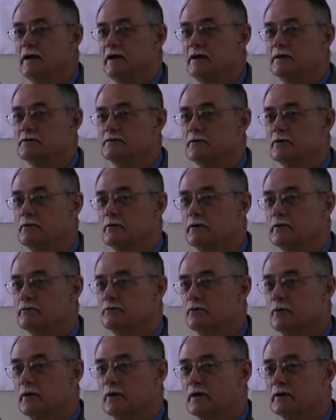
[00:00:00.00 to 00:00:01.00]
And so
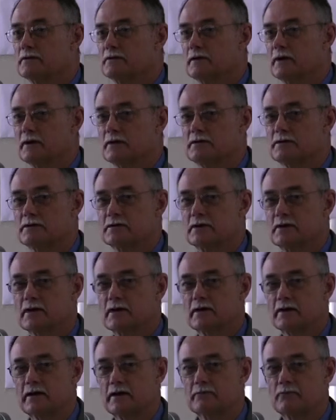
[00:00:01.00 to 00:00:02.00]
let's
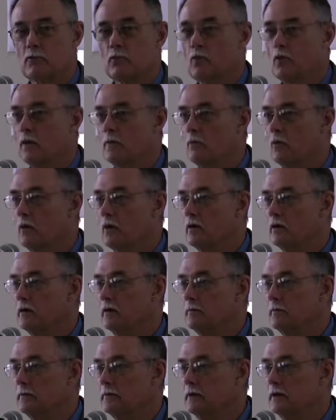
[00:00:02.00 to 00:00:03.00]
give a warm
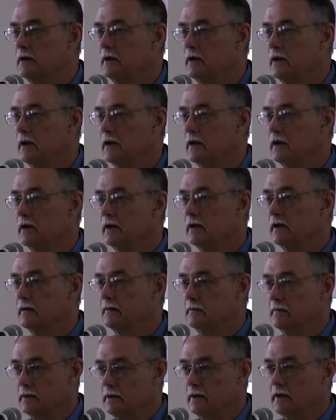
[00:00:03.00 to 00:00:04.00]
welcome
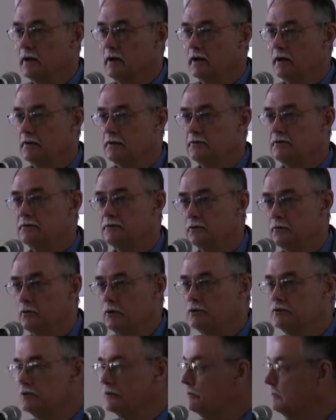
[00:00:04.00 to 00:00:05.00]
to
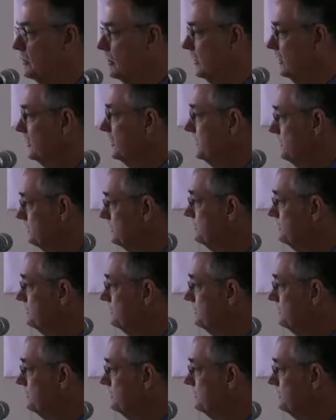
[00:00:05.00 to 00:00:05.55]
Richard Merkt.